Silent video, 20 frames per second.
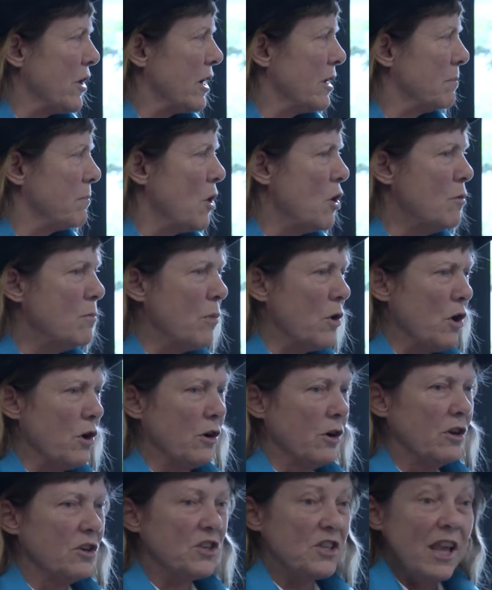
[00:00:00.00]
at Bloomberg
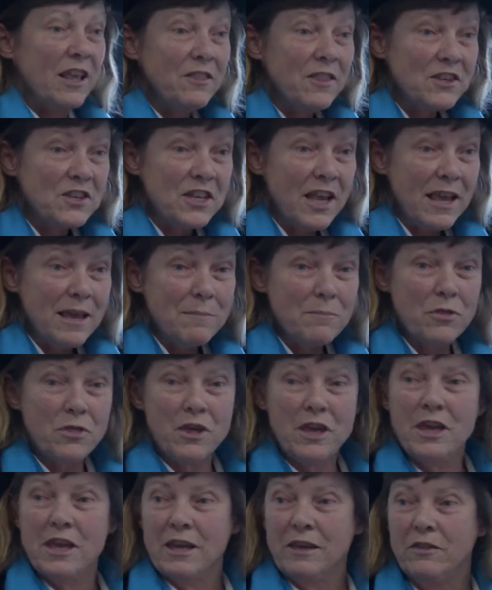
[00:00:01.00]
said the same
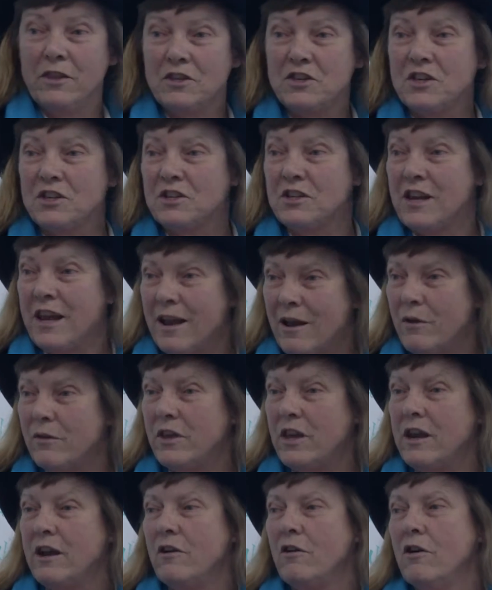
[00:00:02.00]
thing. This is now
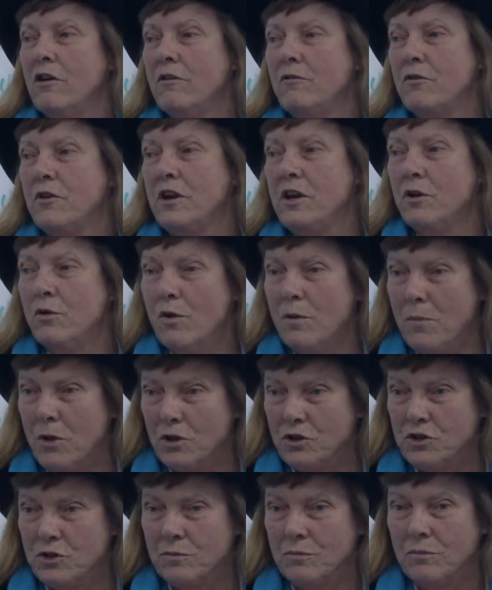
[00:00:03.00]
the era of
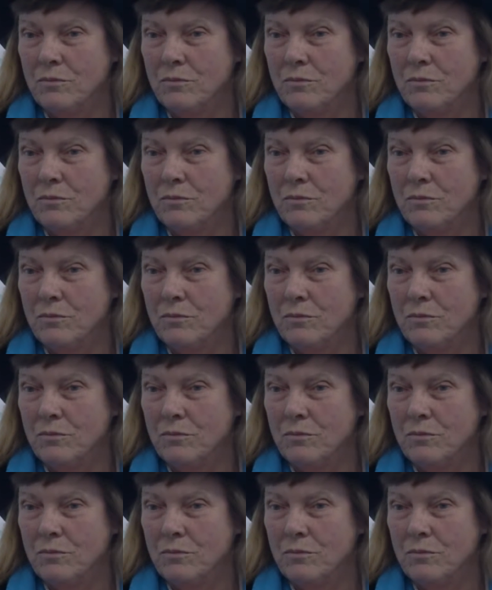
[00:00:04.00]
renewables.